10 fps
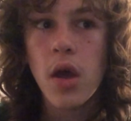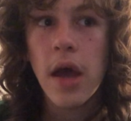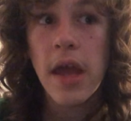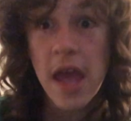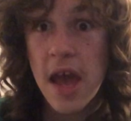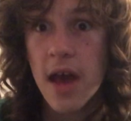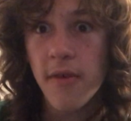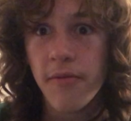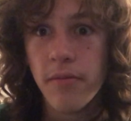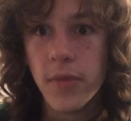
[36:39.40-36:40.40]
I
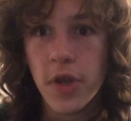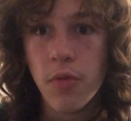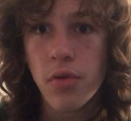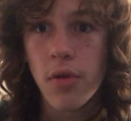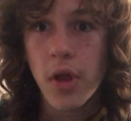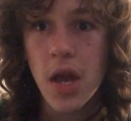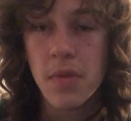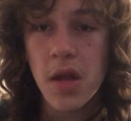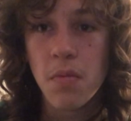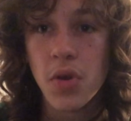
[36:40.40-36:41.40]
have,
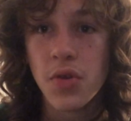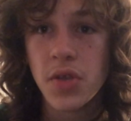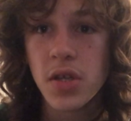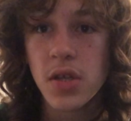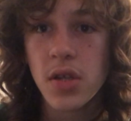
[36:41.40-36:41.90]
programmed and built